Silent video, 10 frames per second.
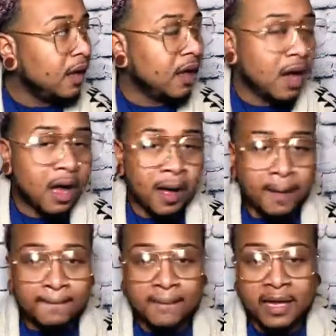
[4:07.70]

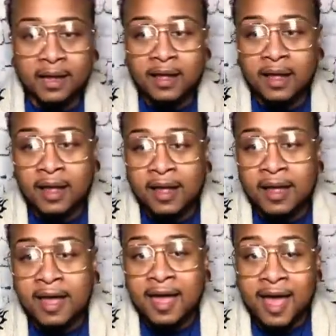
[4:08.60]

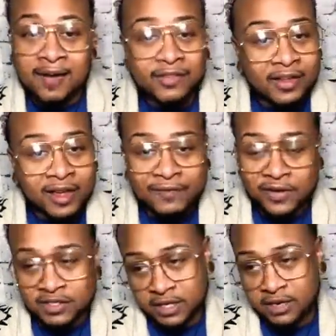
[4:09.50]
After that
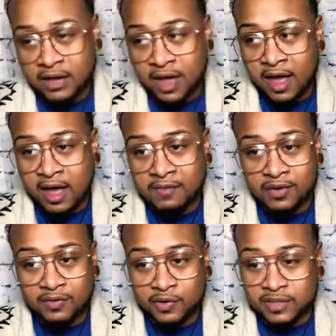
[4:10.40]
first year and a half
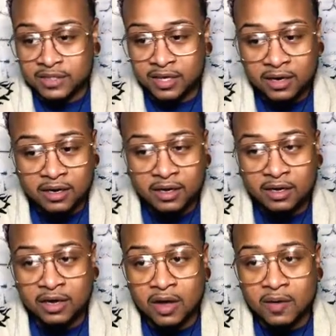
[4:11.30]
of doing security,
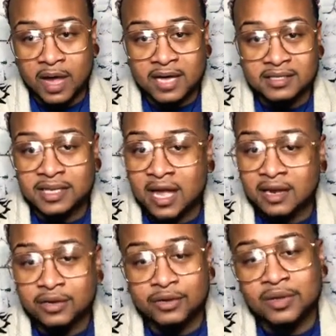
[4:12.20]
you know, I just
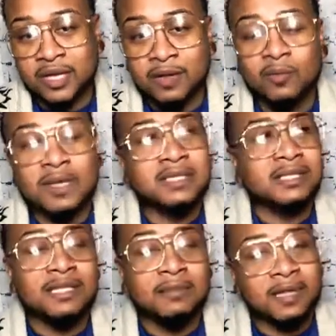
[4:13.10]
kind of knew that it
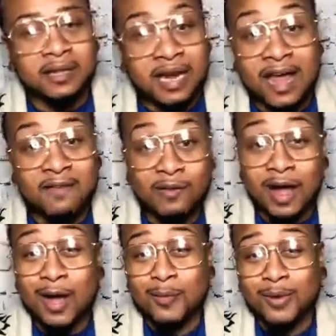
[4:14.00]
wasn't something that I
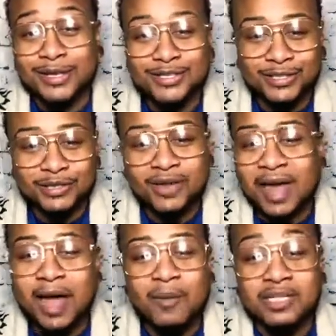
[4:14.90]
wanted to do.
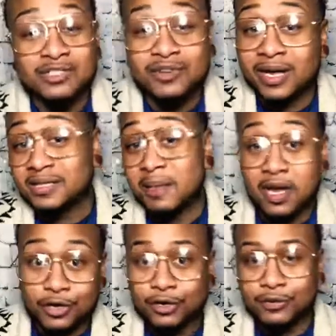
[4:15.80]
Like, I wasn't trying to
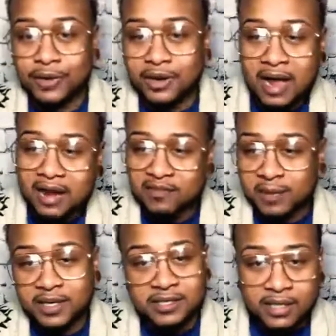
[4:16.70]
make a career out of
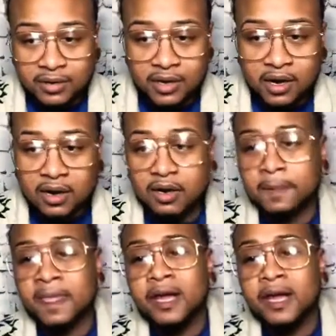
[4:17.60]
being a security guard.